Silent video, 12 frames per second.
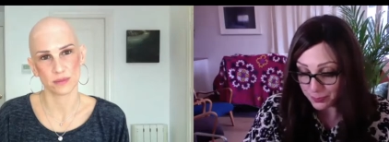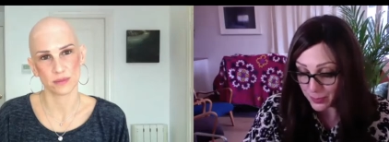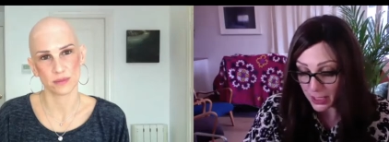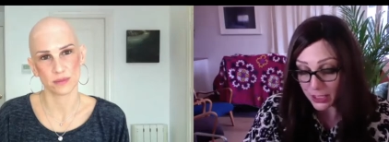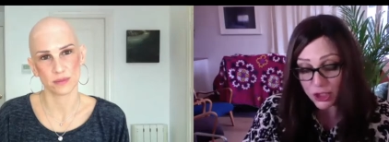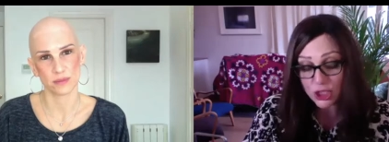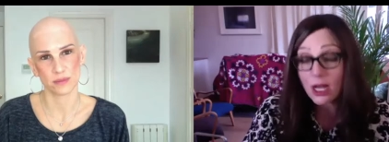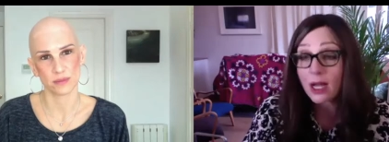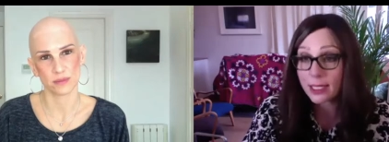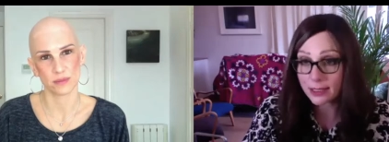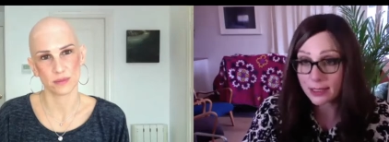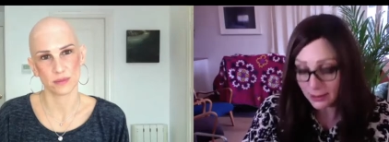Speaker 1: a
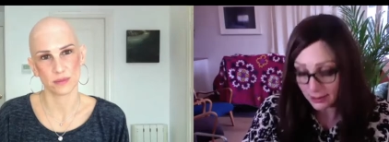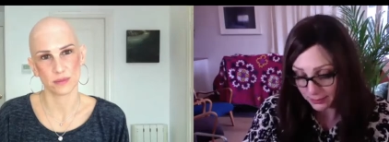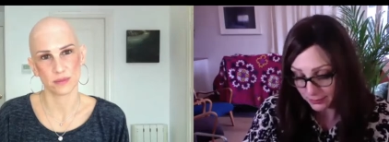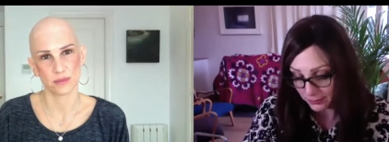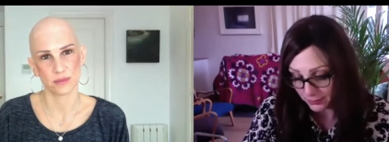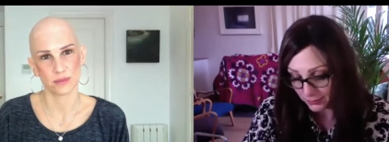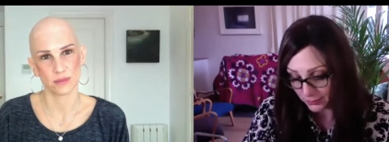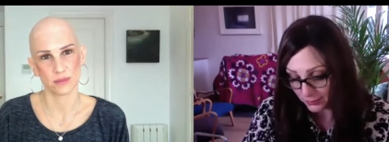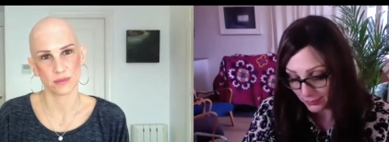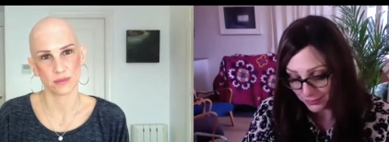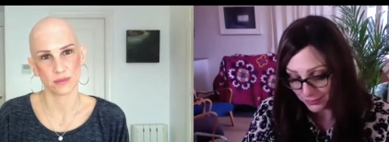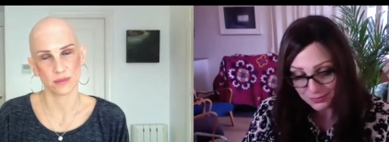child.
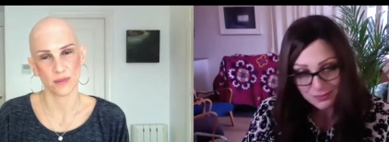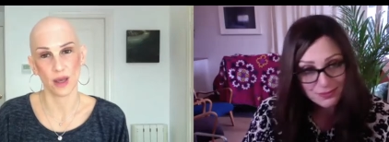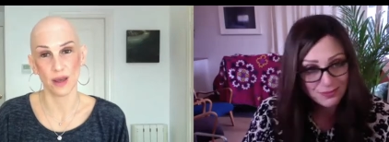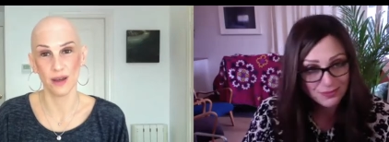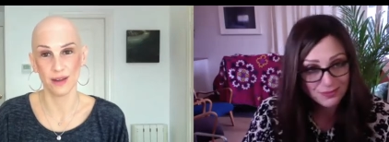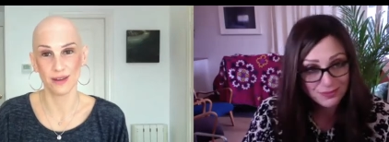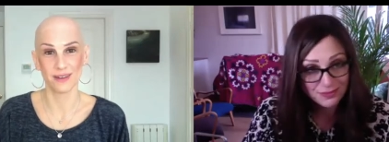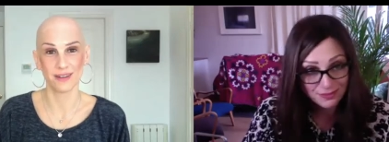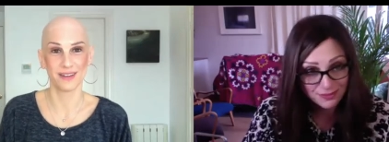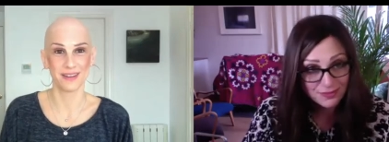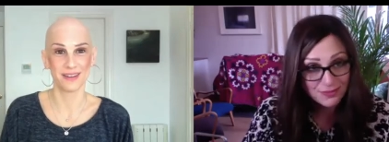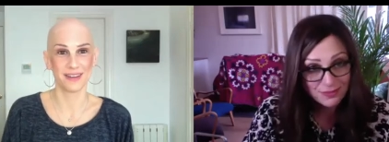Ah.
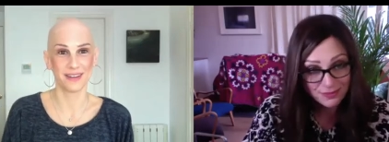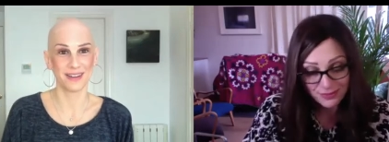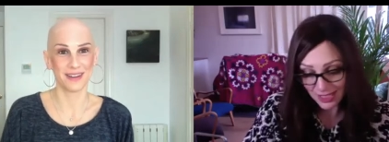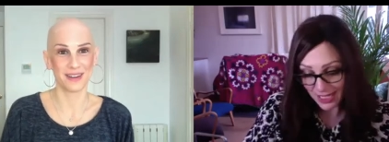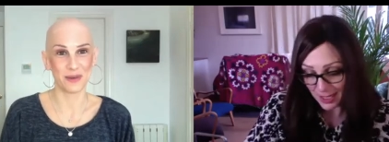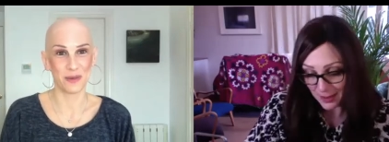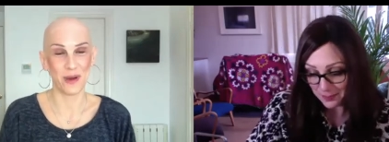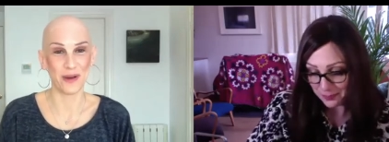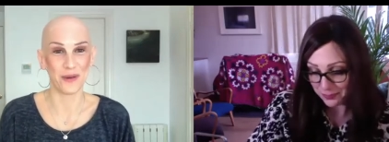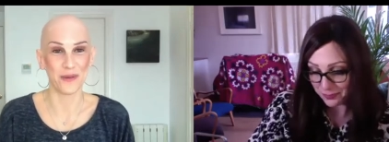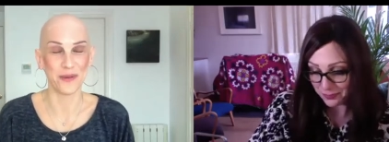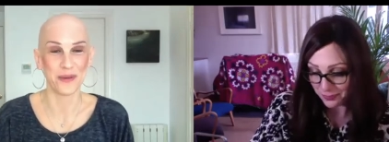Yeah. Wow.
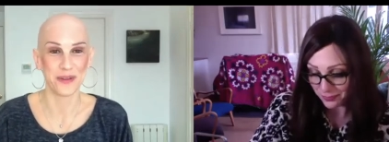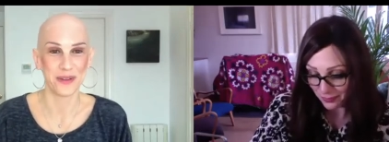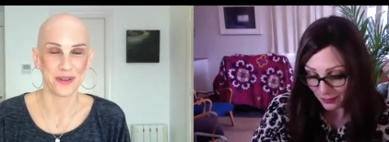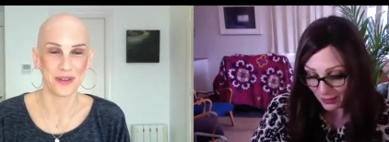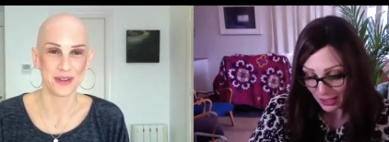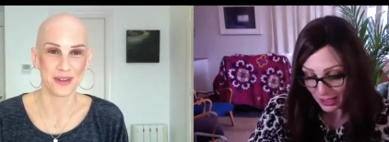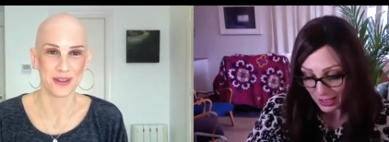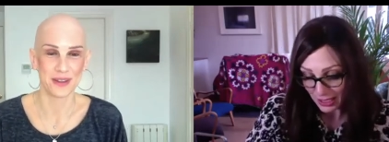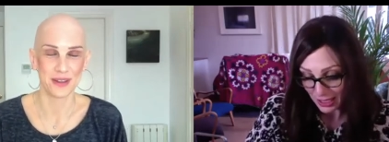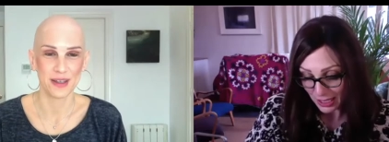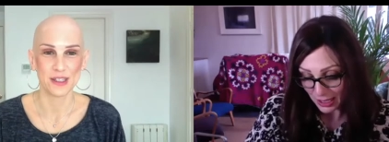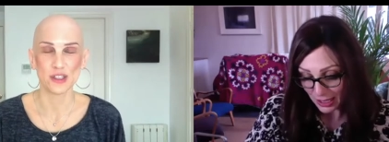
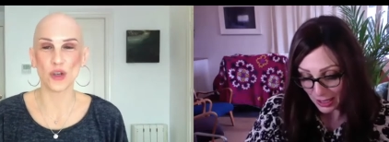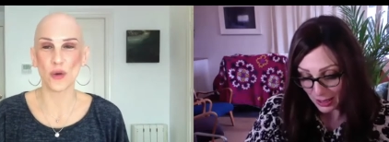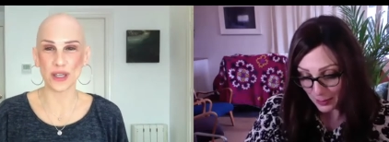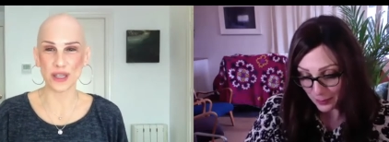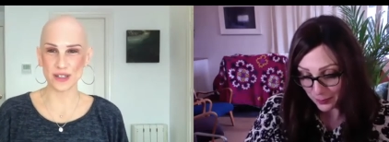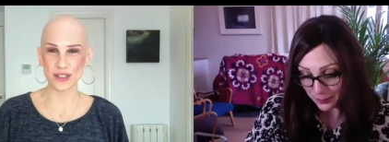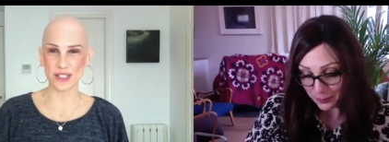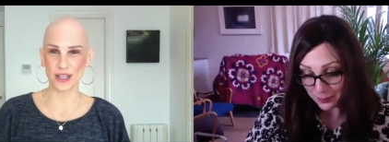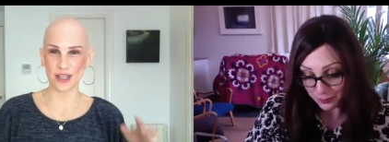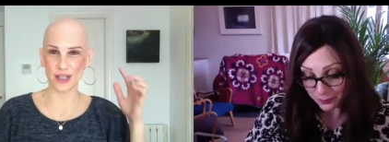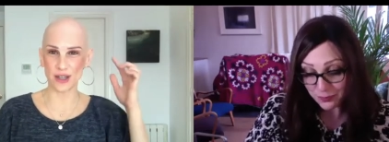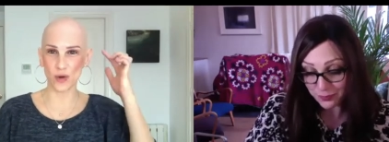
Speaker 2: So uh, ear to
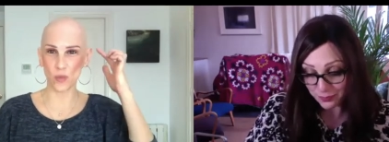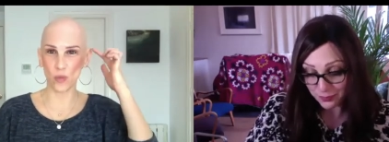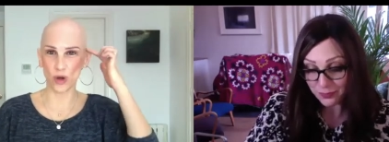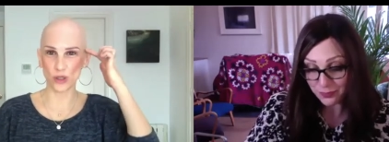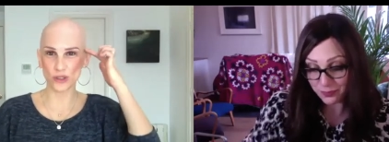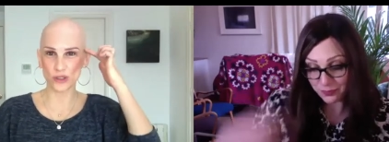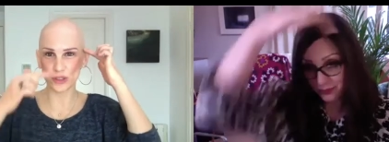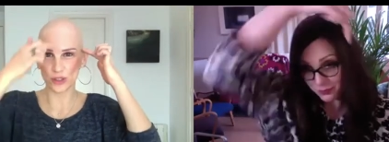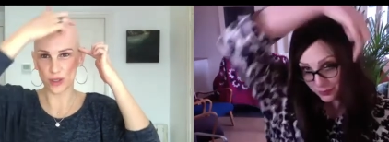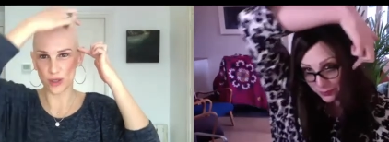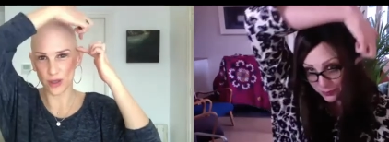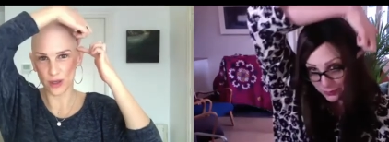ear was
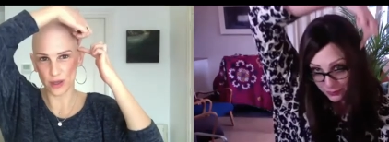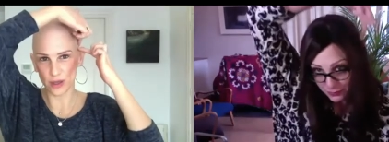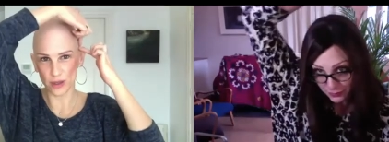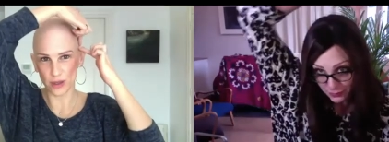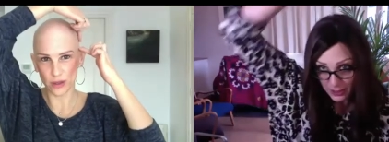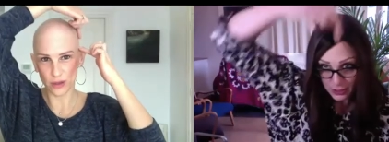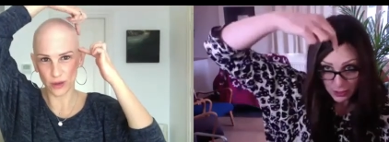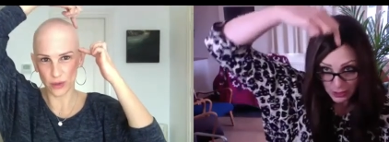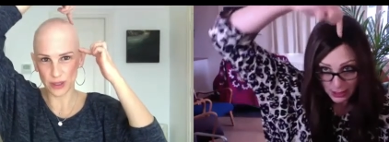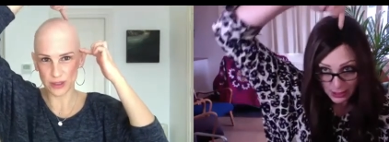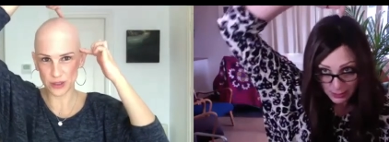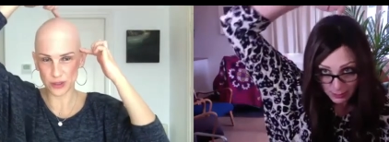the, going
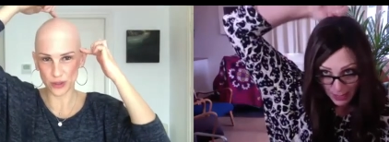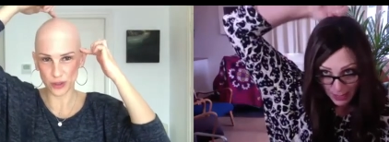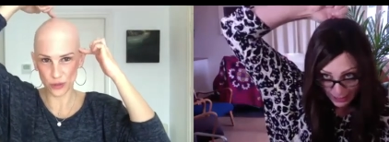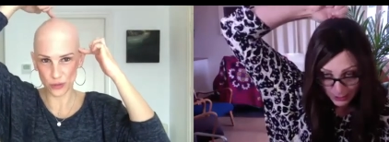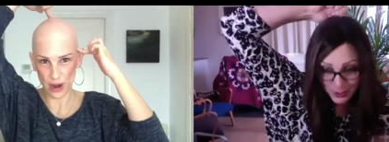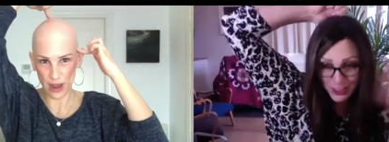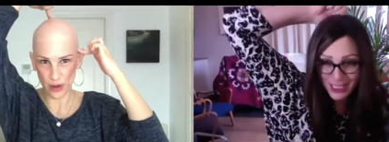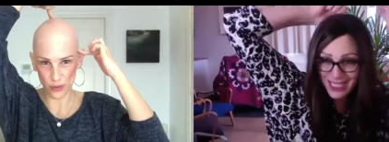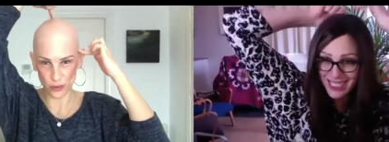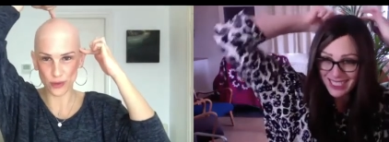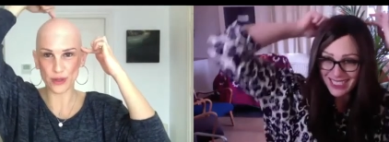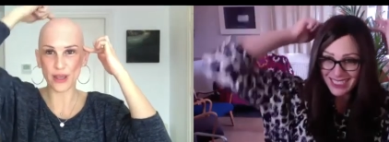to the crown.
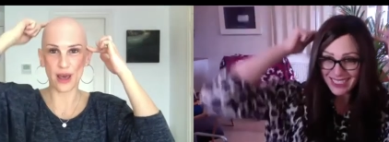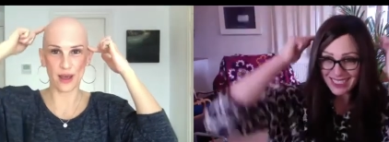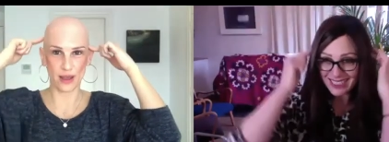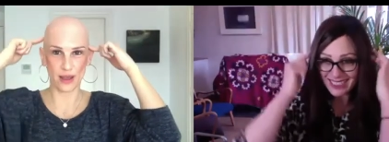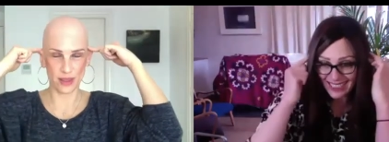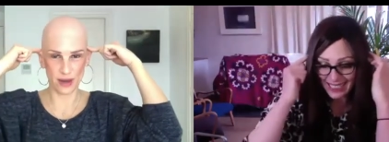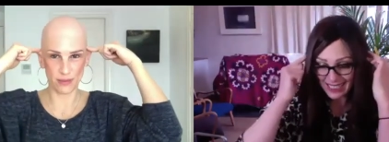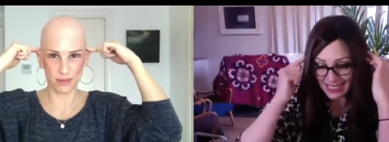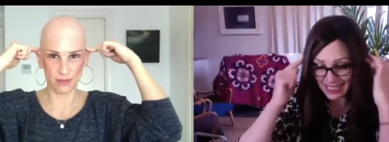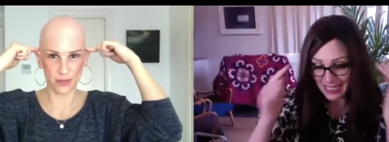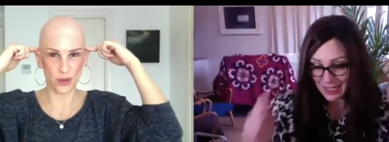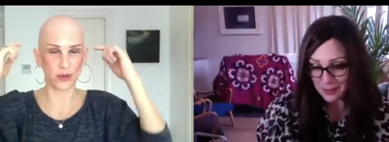Yeah, and then
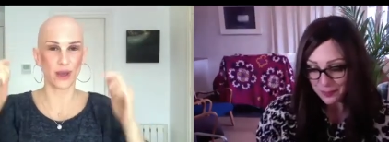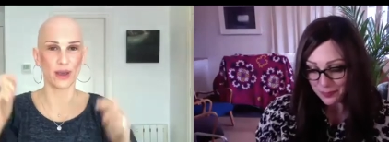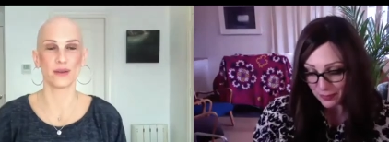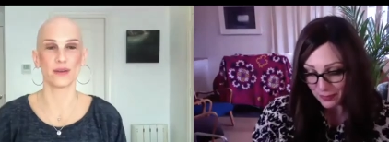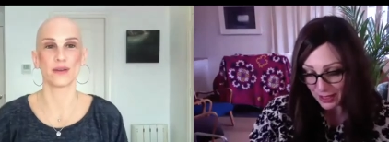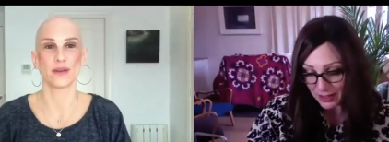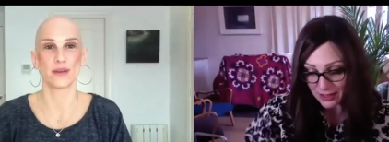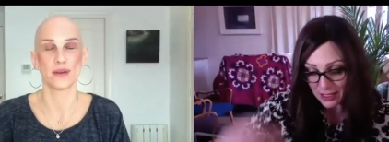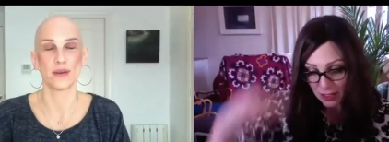that's it.
Speaker 1: So